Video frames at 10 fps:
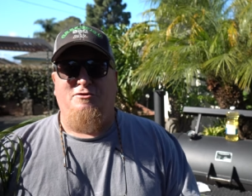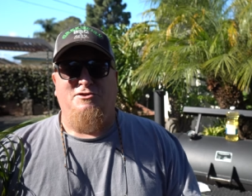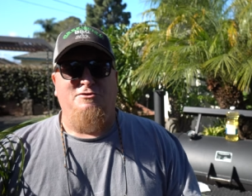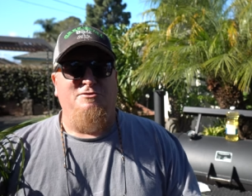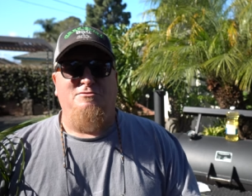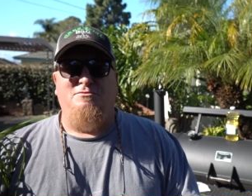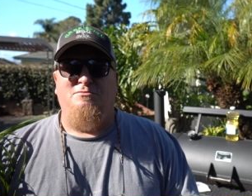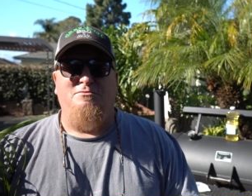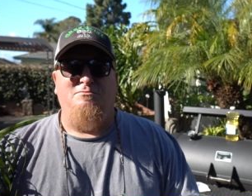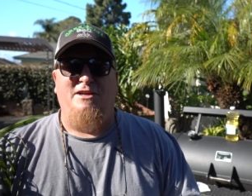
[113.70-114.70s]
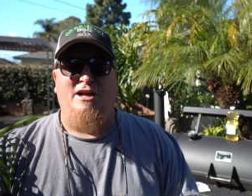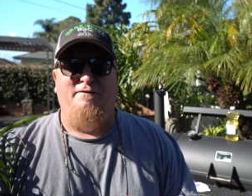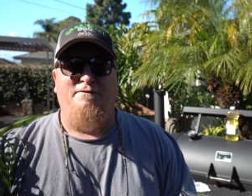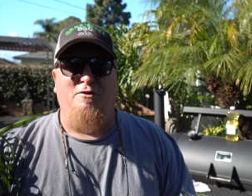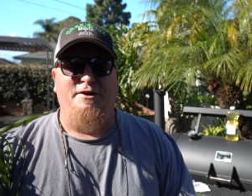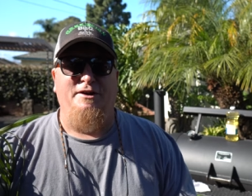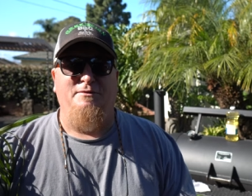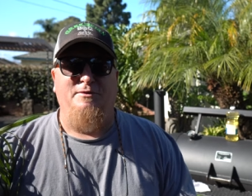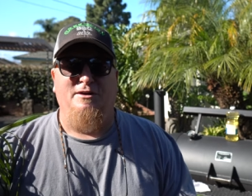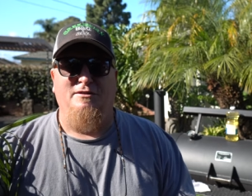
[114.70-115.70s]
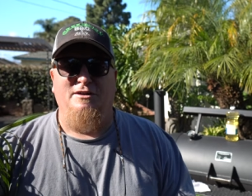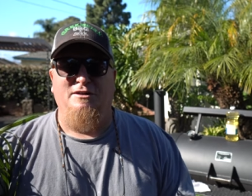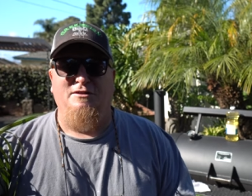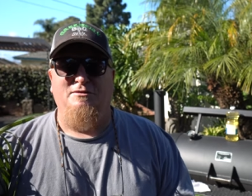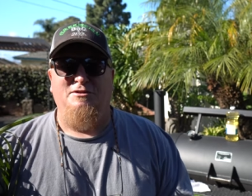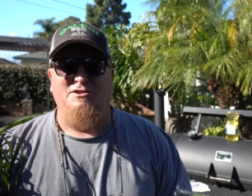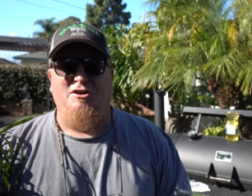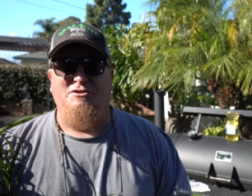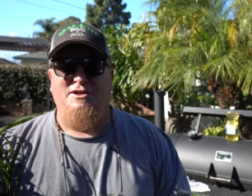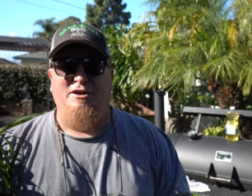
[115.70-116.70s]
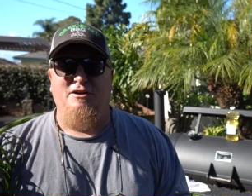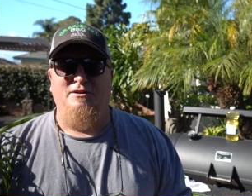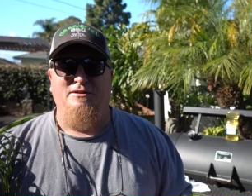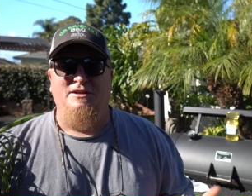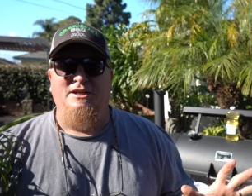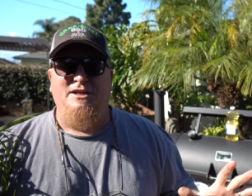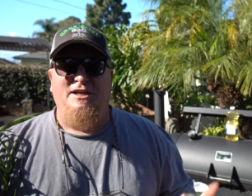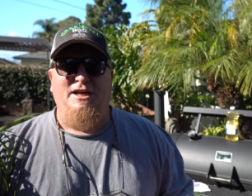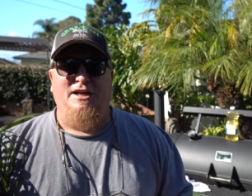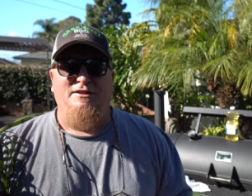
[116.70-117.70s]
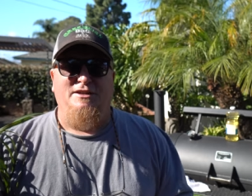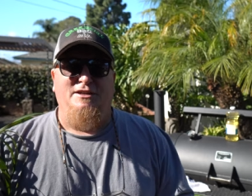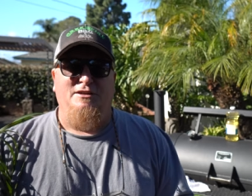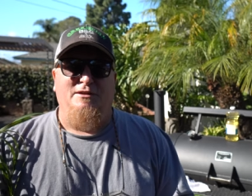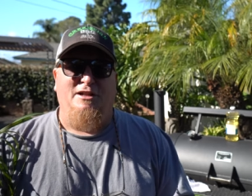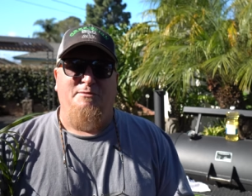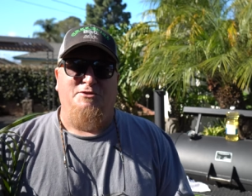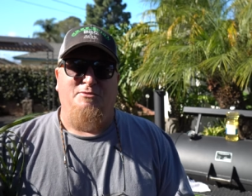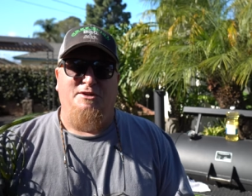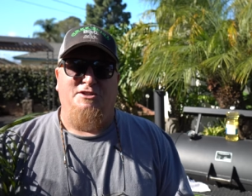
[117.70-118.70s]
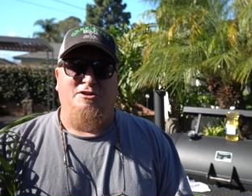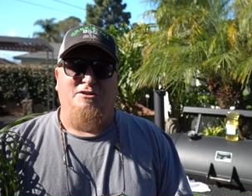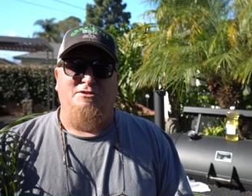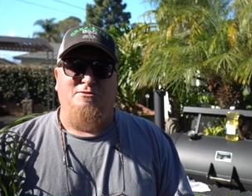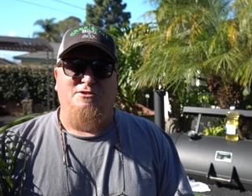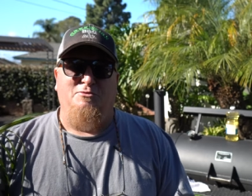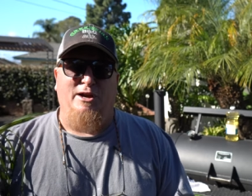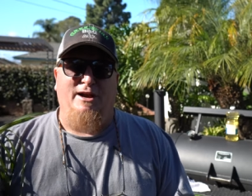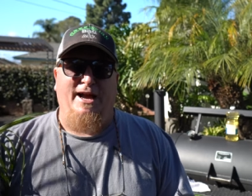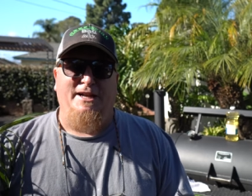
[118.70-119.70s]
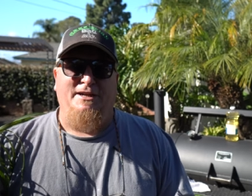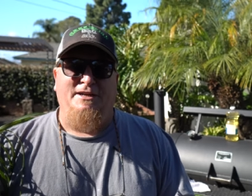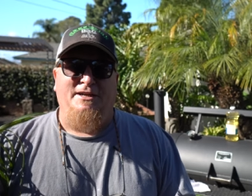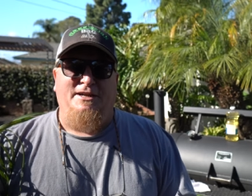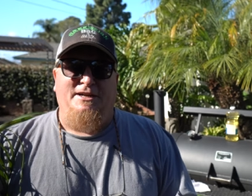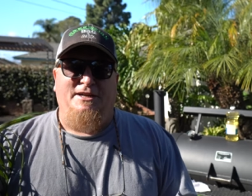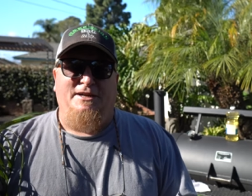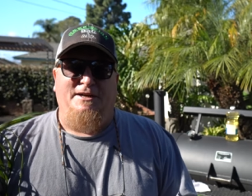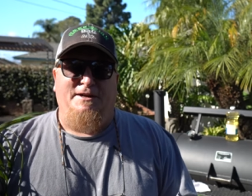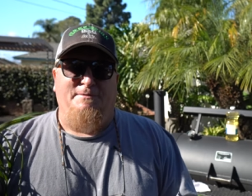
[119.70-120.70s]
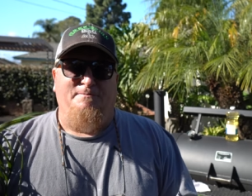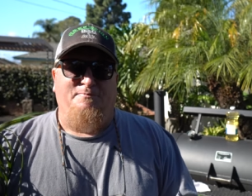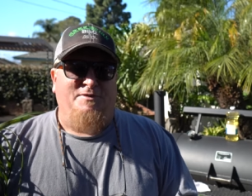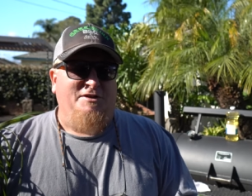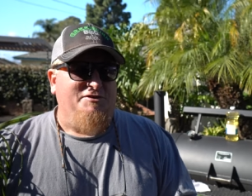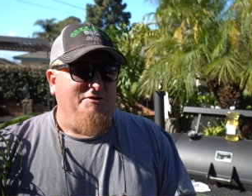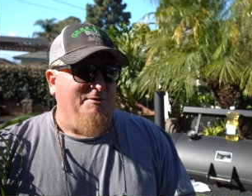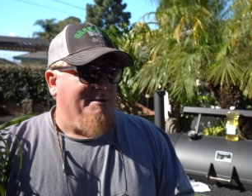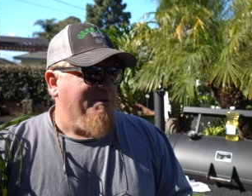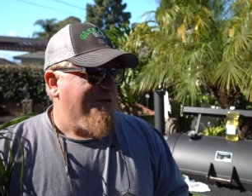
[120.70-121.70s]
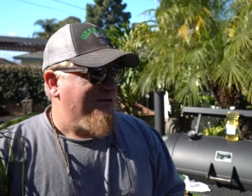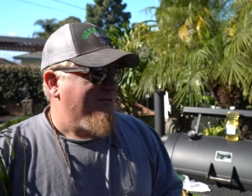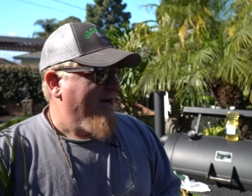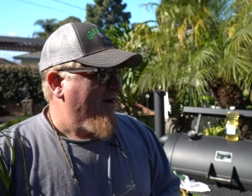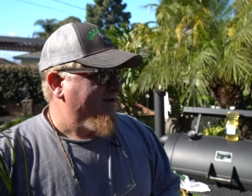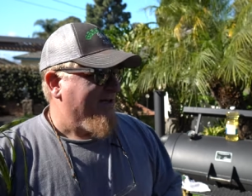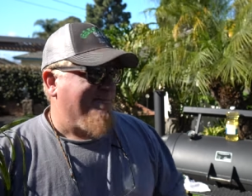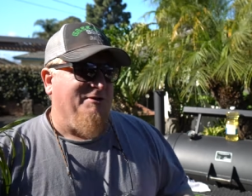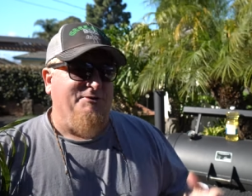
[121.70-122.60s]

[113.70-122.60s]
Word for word: coastal California where uh, salt air and, and the uh, elements really start to, to wear at it. Um, so what I'm going to do now is I'm